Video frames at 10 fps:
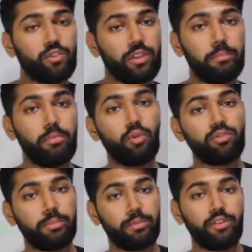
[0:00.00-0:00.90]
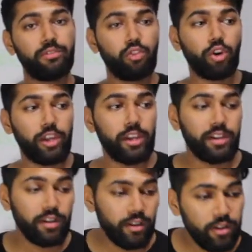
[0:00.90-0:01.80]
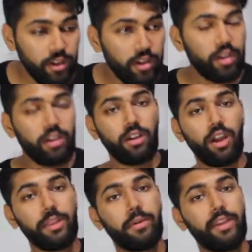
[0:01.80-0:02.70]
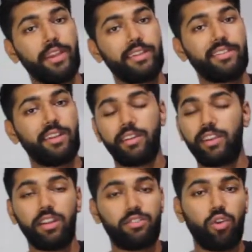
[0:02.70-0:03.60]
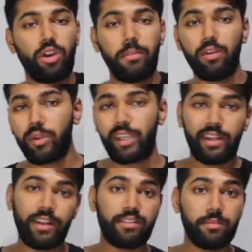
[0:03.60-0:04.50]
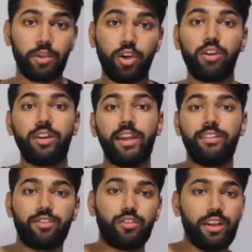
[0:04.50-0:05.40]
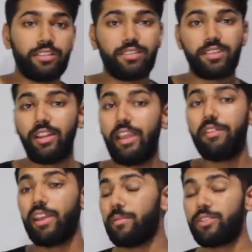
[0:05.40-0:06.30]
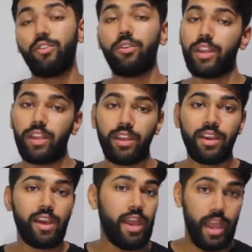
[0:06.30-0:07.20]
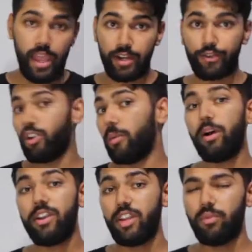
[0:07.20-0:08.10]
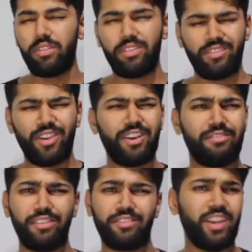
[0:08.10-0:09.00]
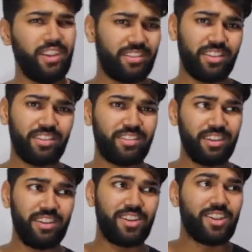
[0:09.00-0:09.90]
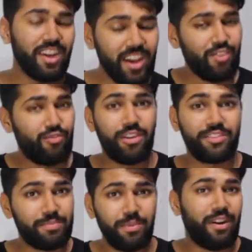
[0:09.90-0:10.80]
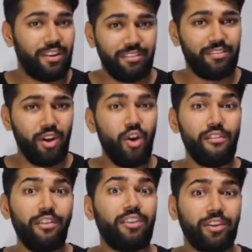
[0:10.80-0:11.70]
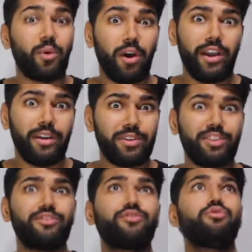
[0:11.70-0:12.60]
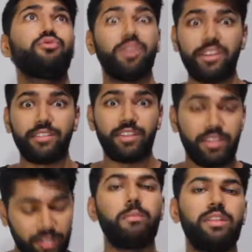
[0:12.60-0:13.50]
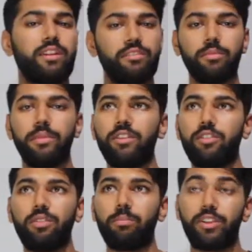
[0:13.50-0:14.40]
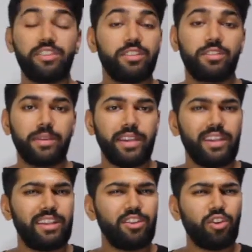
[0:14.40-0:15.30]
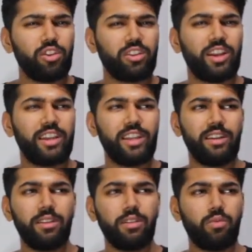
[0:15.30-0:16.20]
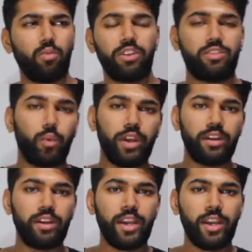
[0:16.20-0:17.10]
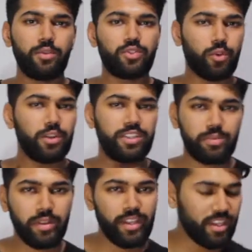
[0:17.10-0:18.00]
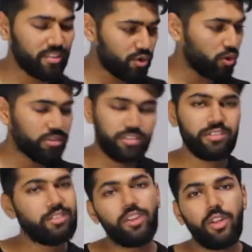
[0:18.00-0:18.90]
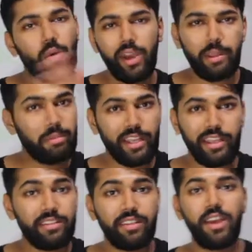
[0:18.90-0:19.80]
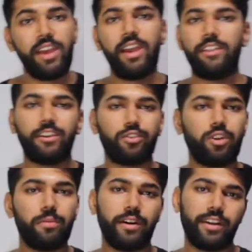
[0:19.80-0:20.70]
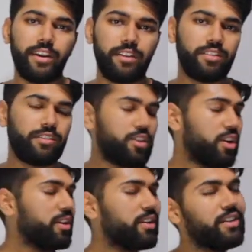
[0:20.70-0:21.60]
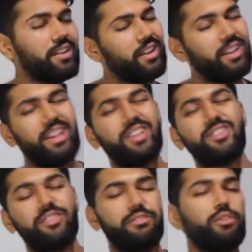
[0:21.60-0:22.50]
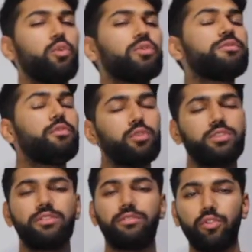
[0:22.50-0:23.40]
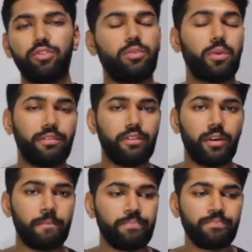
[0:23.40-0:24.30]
Sodhi bowls a beautiful wrong, Hardik Pandya hits it, gets caught at mid-wicket, and that's him gone, and so that's leaving MS Dhoni and Krunal Pandya with around a 15-16 runs per over required, which is crazy. And then from then on, personally to me, it did not look like India wanted to win. It was Dhoni just playing his shots, you know, the way he plays. And then Krunal Pandya just trying to edge it to fours or whatever.